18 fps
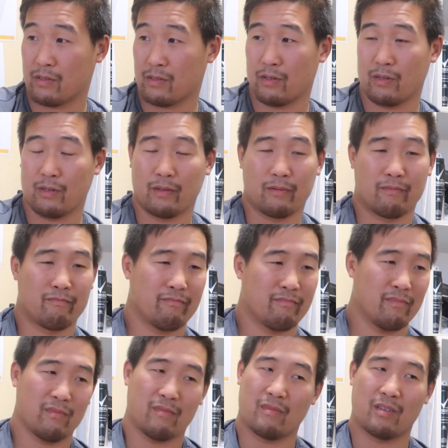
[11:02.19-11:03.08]
so
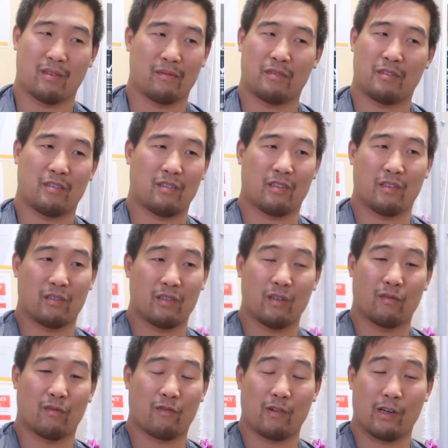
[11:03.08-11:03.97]
it's
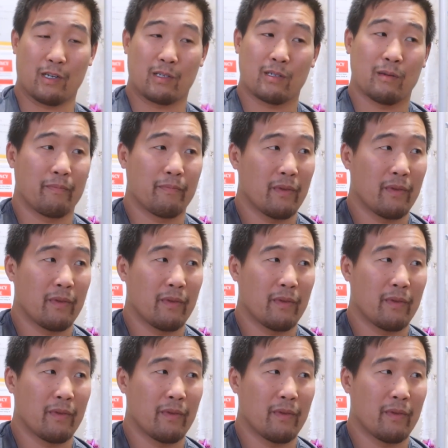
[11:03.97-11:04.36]
considered fresh.